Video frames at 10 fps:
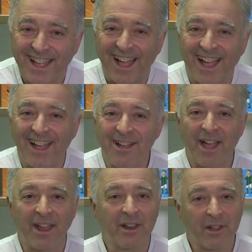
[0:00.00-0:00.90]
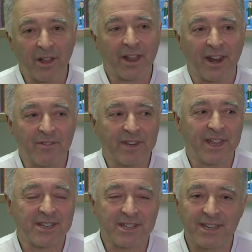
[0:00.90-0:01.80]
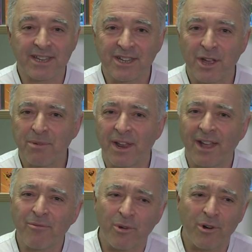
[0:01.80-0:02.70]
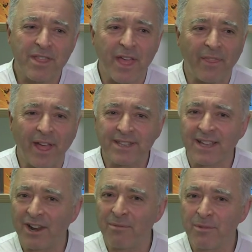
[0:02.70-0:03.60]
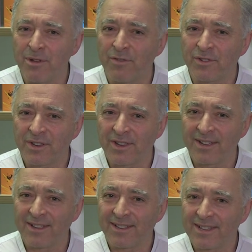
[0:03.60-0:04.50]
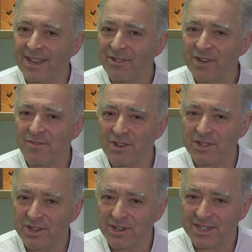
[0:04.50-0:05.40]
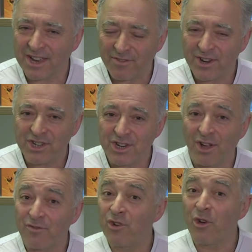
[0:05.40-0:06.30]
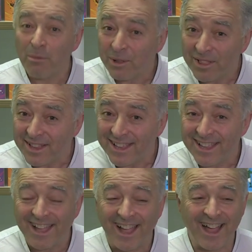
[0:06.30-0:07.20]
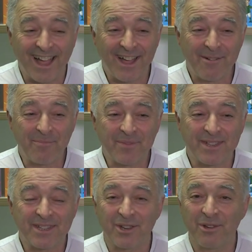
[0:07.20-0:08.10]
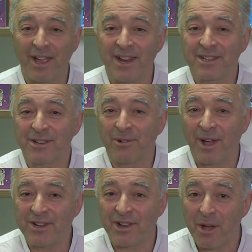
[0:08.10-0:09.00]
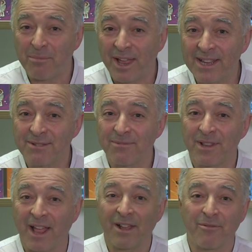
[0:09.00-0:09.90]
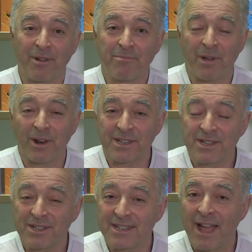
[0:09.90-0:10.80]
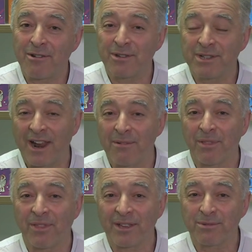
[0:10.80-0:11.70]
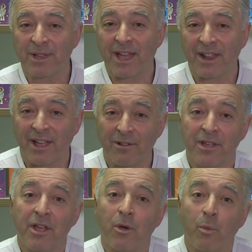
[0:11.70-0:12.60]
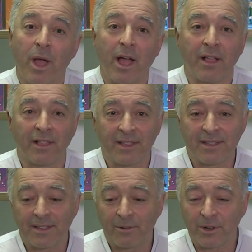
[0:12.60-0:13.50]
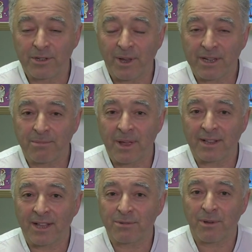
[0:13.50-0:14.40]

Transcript: uh, and a, a kind of addiction to dystopia. And I worry that that's kind of moved the definition, definition of normal. Um, into into quite a dark place. And like when politicians now do terrible things, we kind of go, well, what do you expect? That's